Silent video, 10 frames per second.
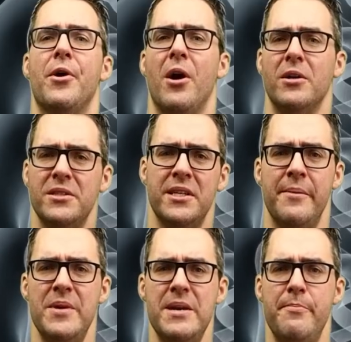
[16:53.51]
Your heart's going
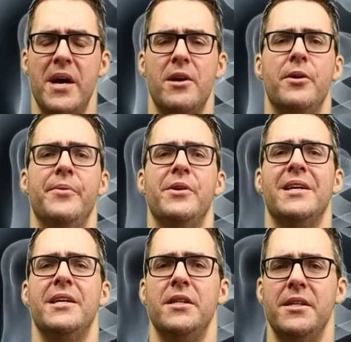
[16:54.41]
to beat better. You're
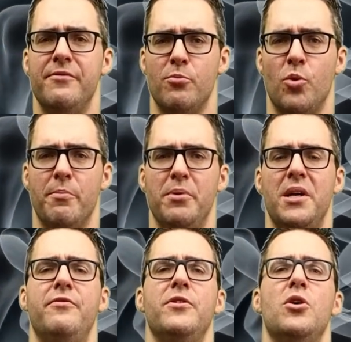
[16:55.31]
going to deliver more
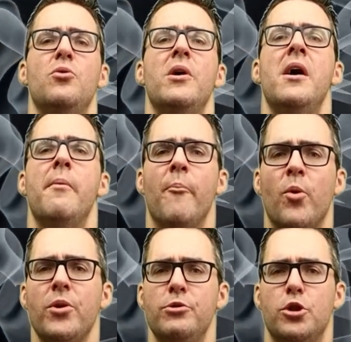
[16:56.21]
blood flow,
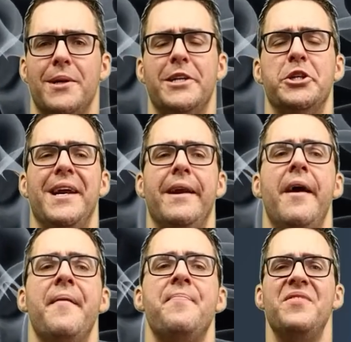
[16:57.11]
more nutrition.
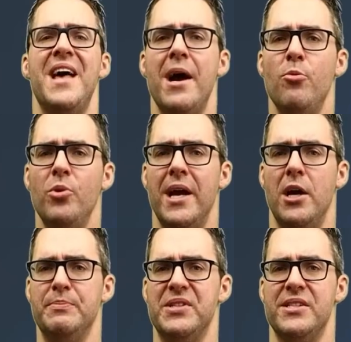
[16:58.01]
That will
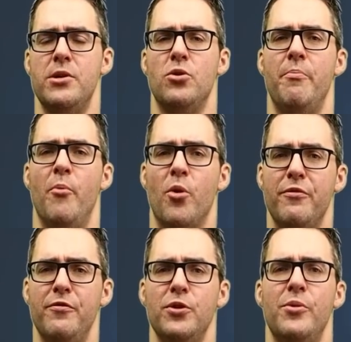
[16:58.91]
help cycle more
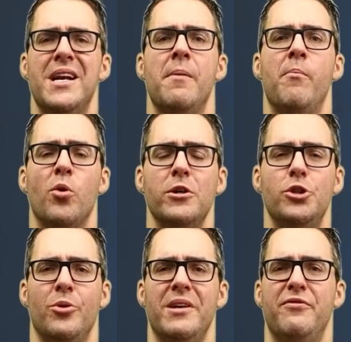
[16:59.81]
fluid, more
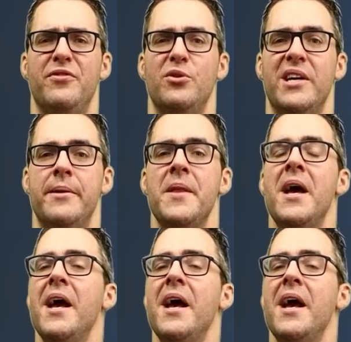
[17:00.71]
joint fluid,